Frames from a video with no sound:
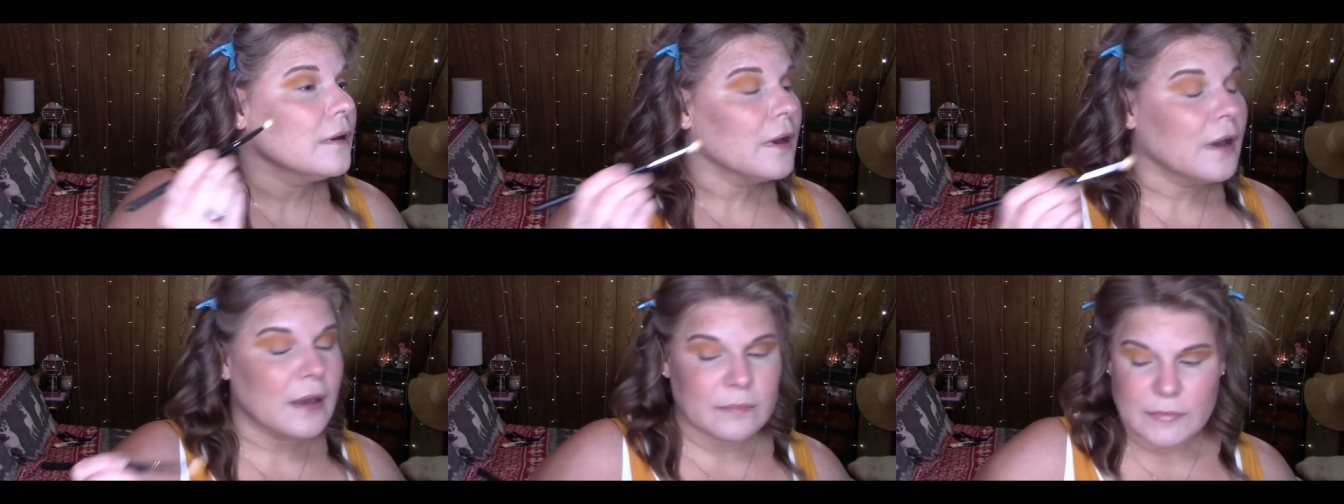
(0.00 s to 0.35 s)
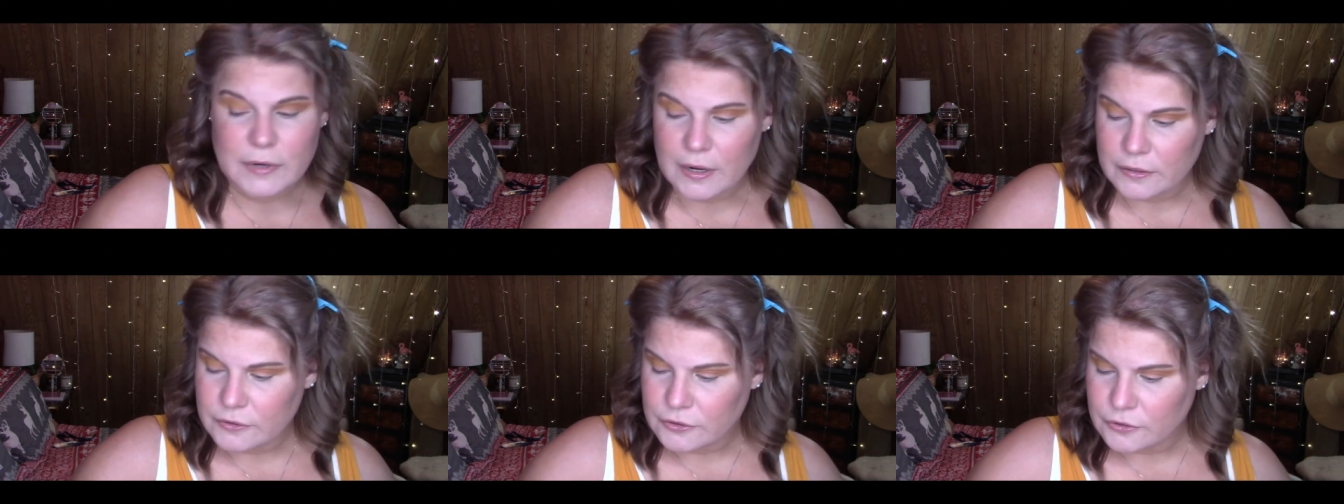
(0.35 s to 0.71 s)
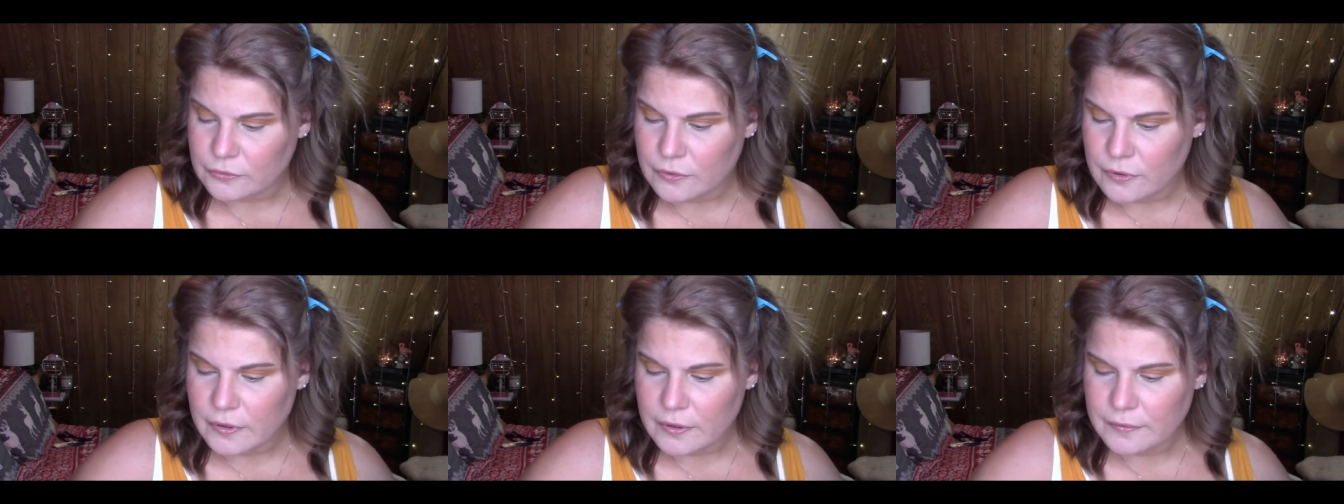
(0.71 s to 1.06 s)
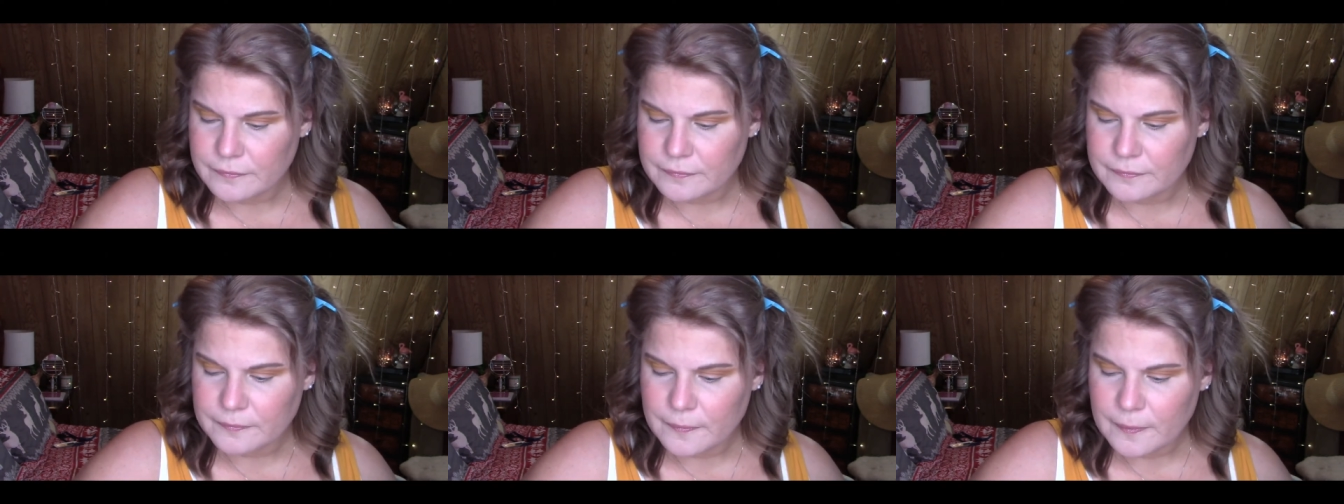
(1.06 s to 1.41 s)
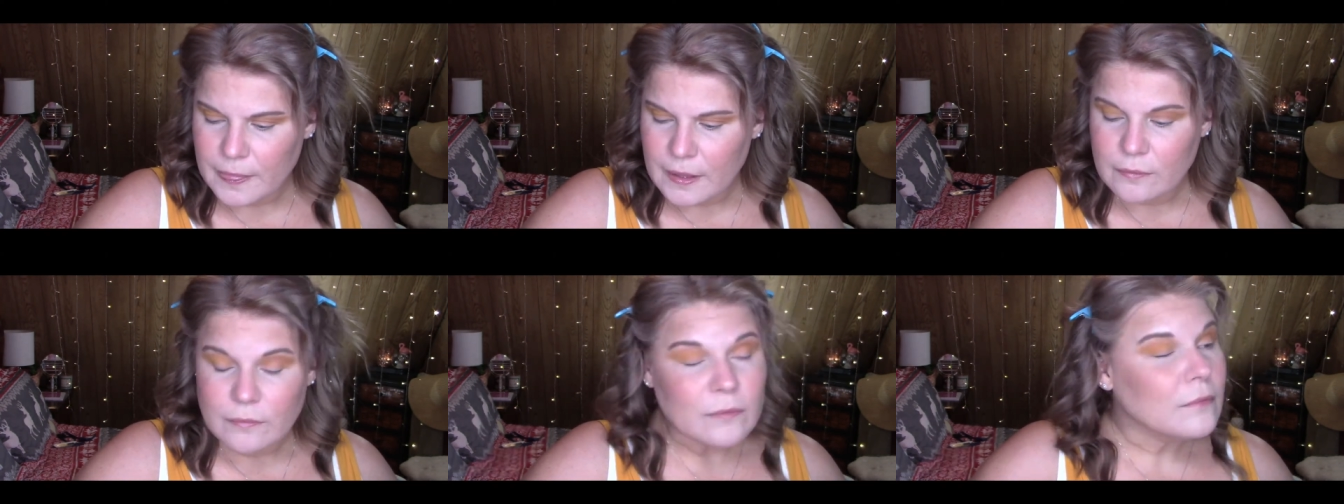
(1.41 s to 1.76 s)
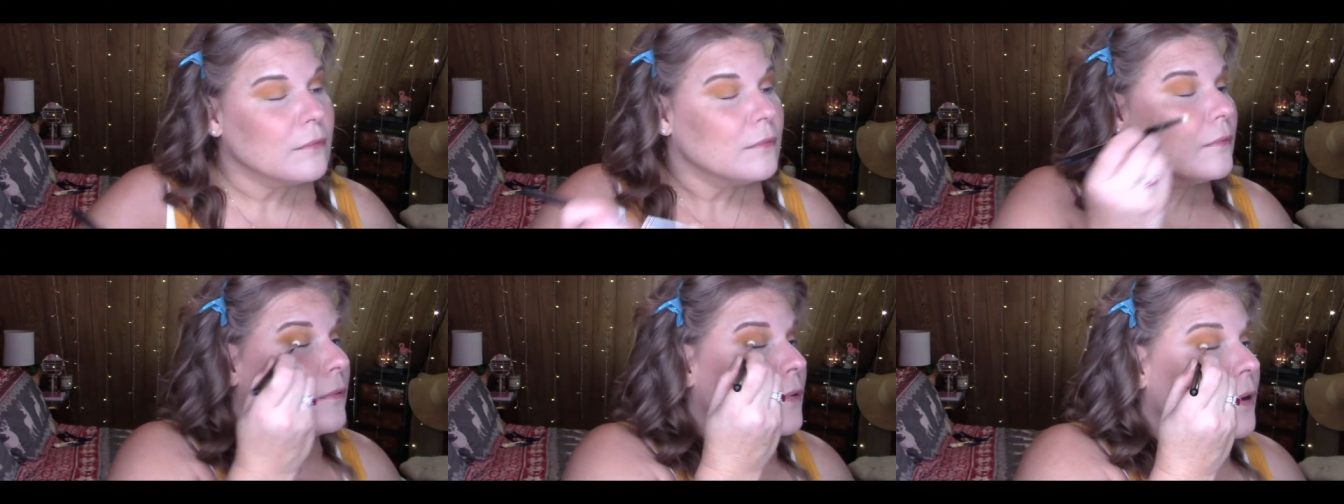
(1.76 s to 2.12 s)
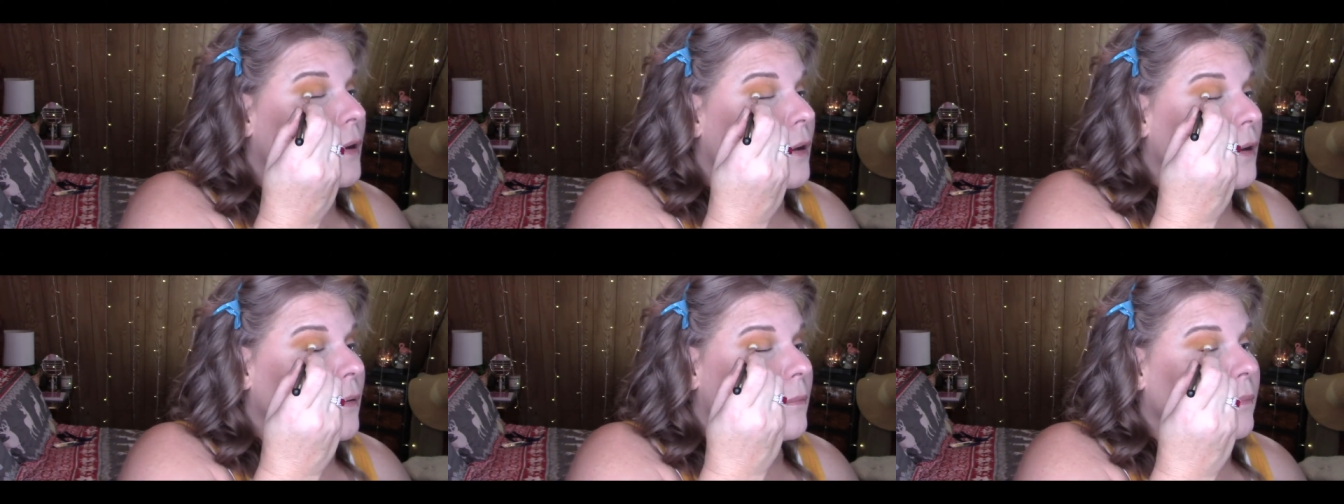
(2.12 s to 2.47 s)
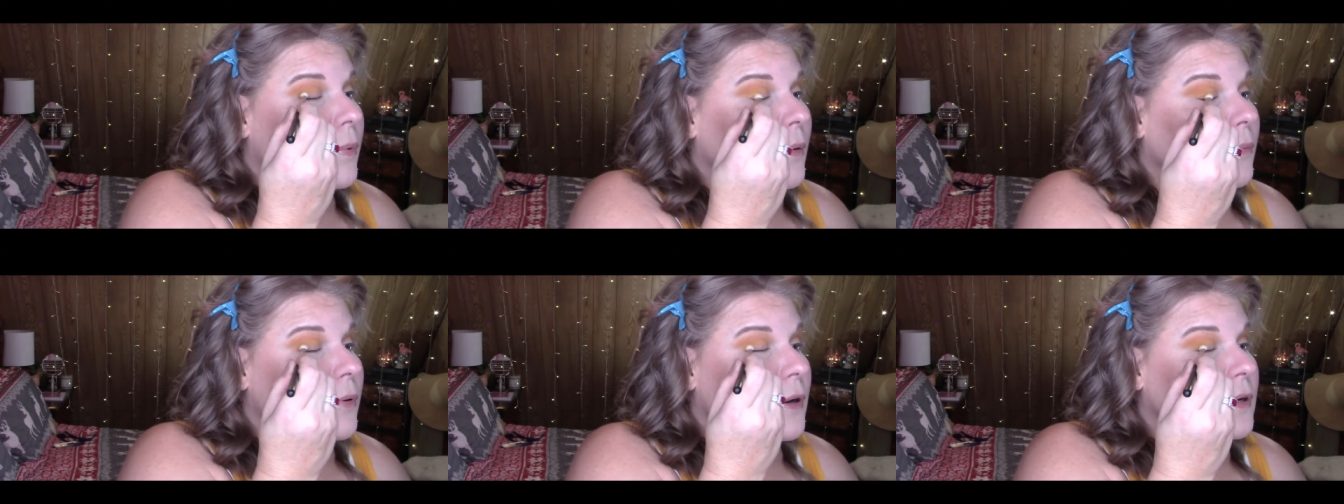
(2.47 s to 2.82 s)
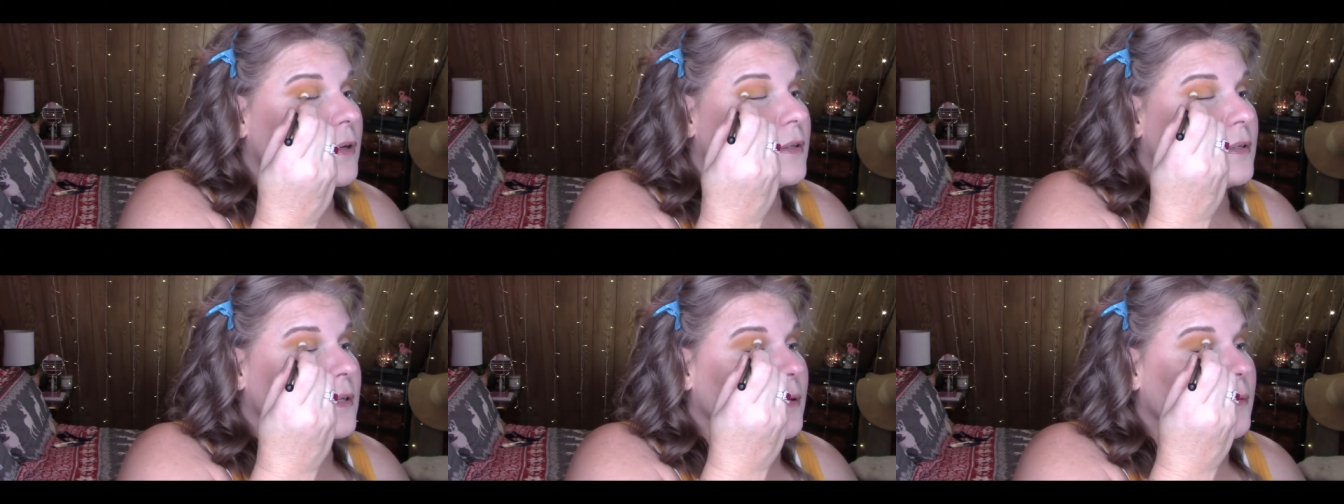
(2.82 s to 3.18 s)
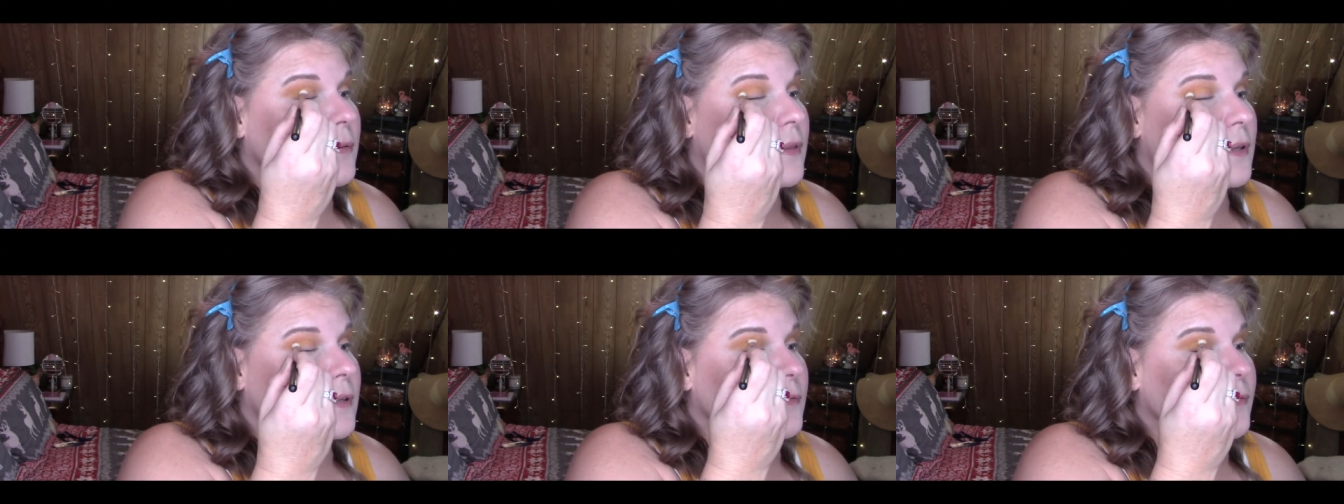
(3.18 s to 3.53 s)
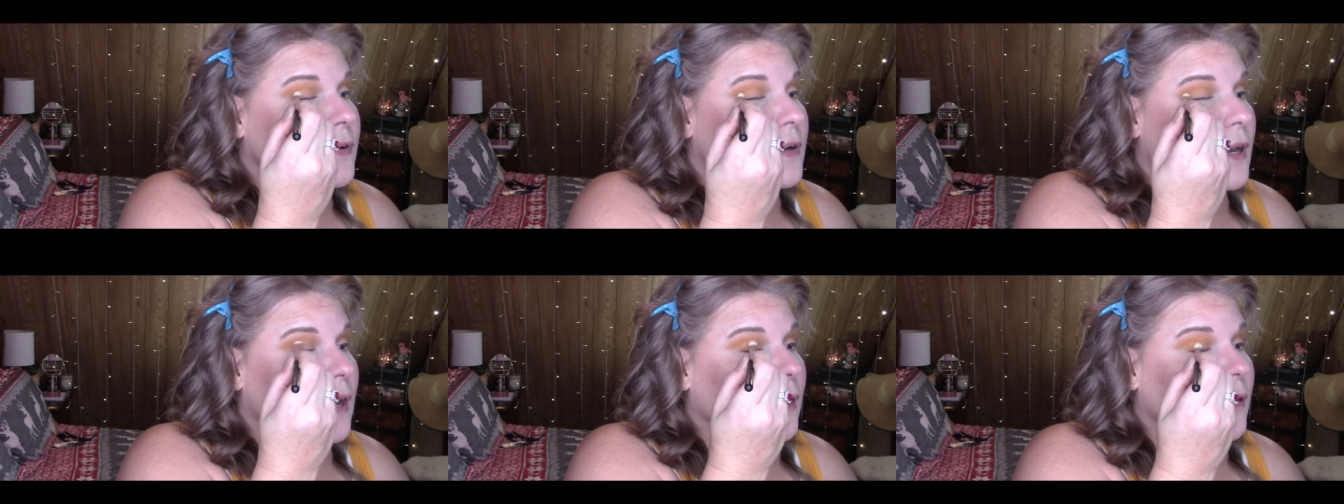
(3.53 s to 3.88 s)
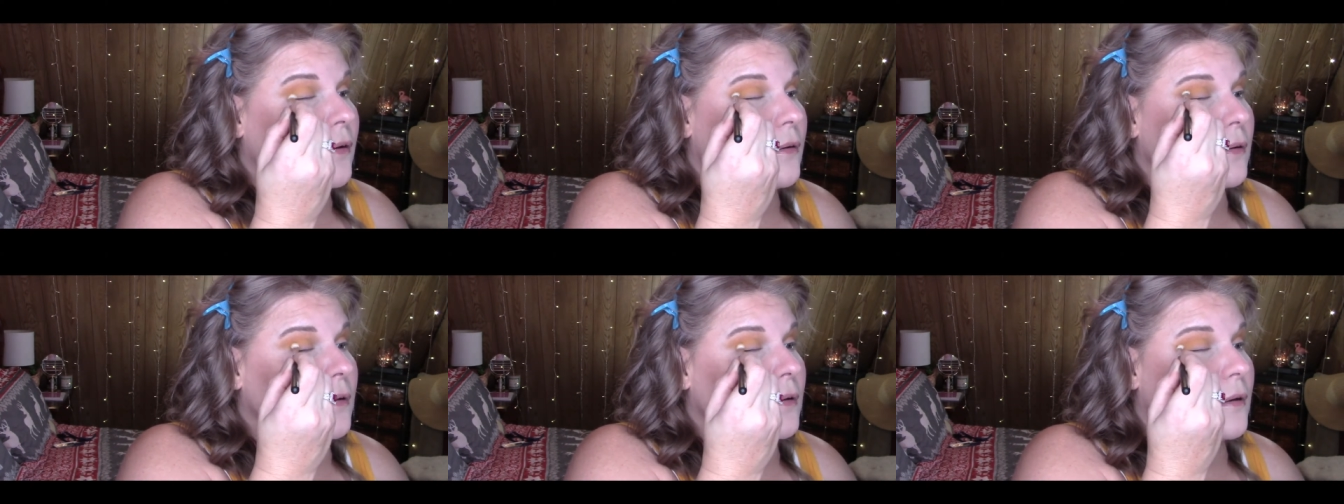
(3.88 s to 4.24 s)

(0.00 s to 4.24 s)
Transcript: I'm not sure, but we're gonna stick with this for now.